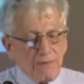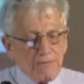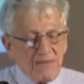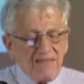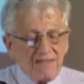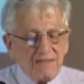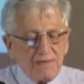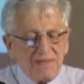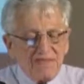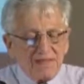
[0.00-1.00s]
pieces
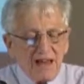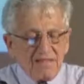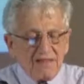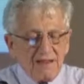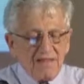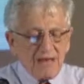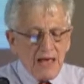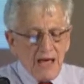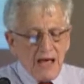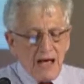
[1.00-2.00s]
of these clusters,
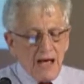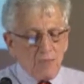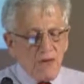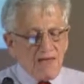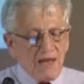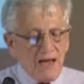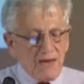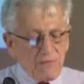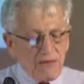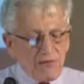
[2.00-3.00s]

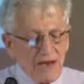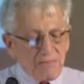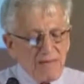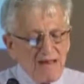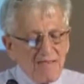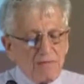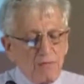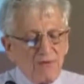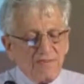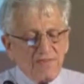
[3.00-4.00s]
whether we should have many
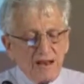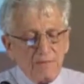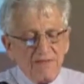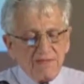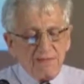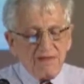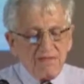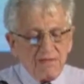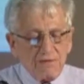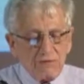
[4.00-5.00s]
small settlements
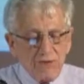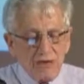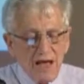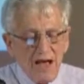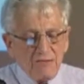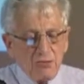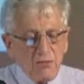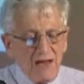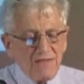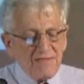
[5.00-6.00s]
versus a few larger
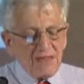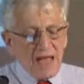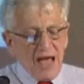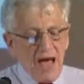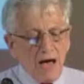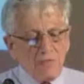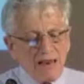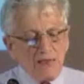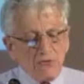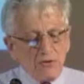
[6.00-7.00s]
ones, how
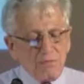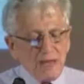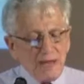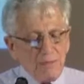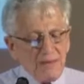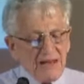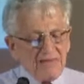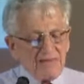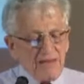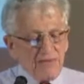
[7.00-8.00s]
many should be urban
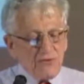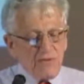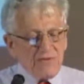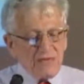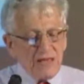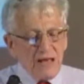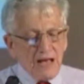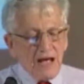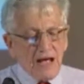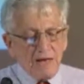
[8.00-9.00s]
extensions
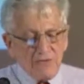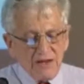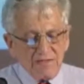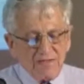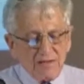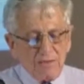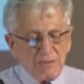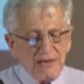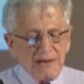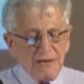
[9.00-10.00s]
versus
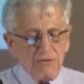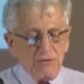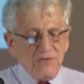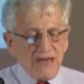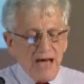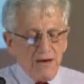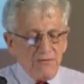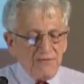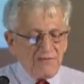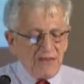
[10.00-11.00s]
completely new
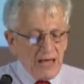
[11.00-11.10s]
towns,